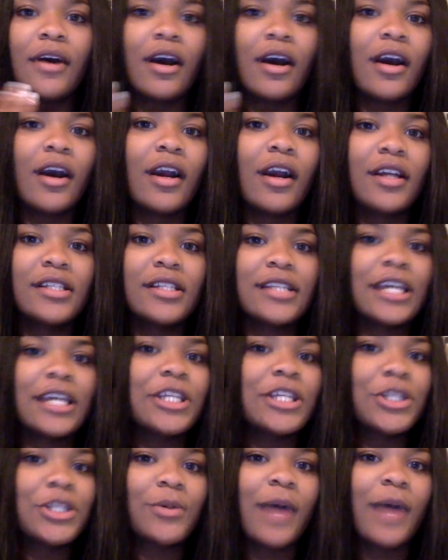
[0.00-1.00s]
our
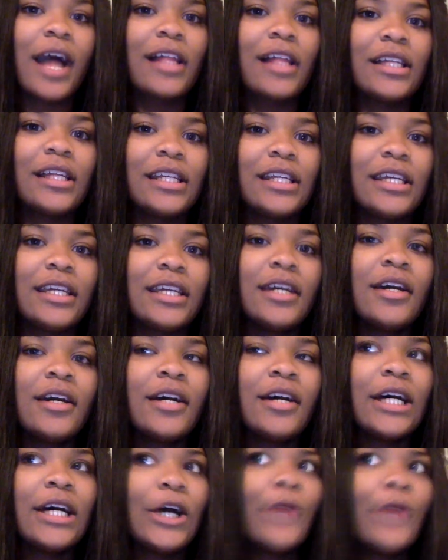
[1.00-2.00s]
sexuality,
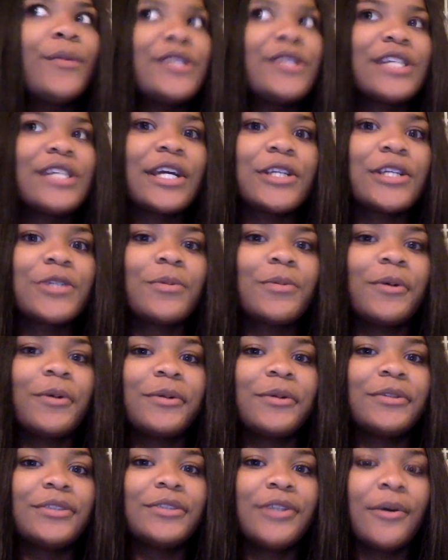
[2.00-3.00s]

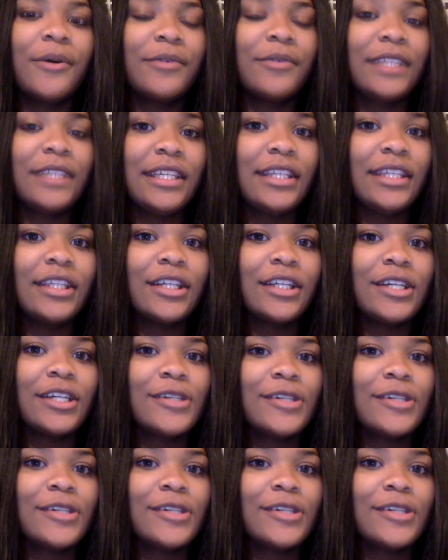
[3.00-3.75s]
homosexuals don't either.